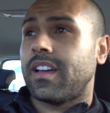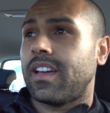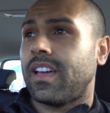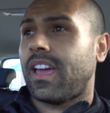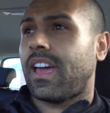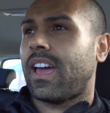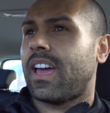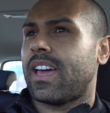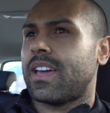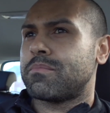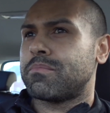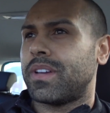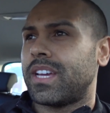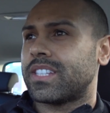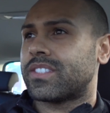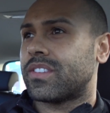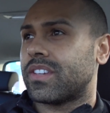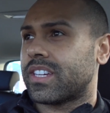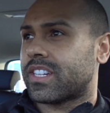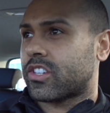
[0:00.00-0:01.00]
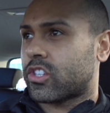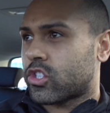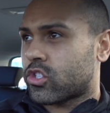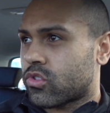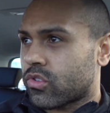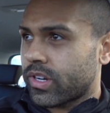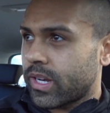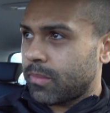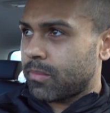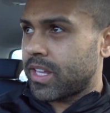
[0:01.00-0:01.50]
Um, it's
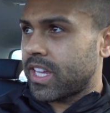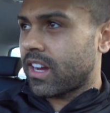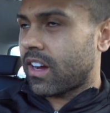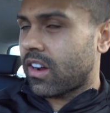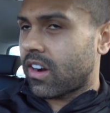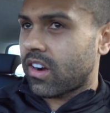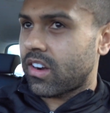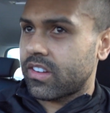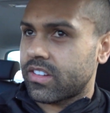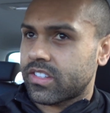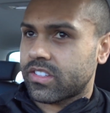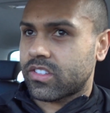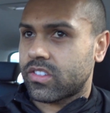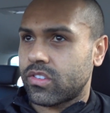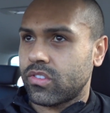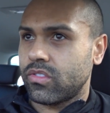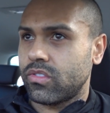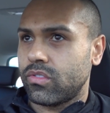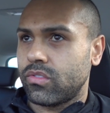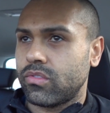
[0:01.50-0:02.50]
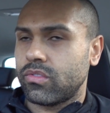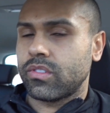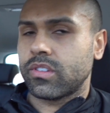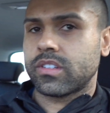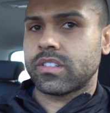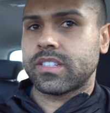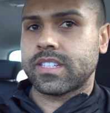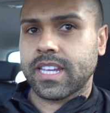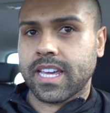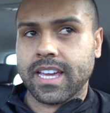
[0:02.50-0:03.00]
extremely hard to, to tell,
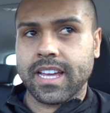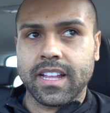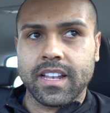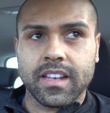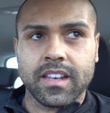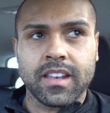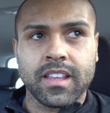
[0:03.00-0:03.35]
tell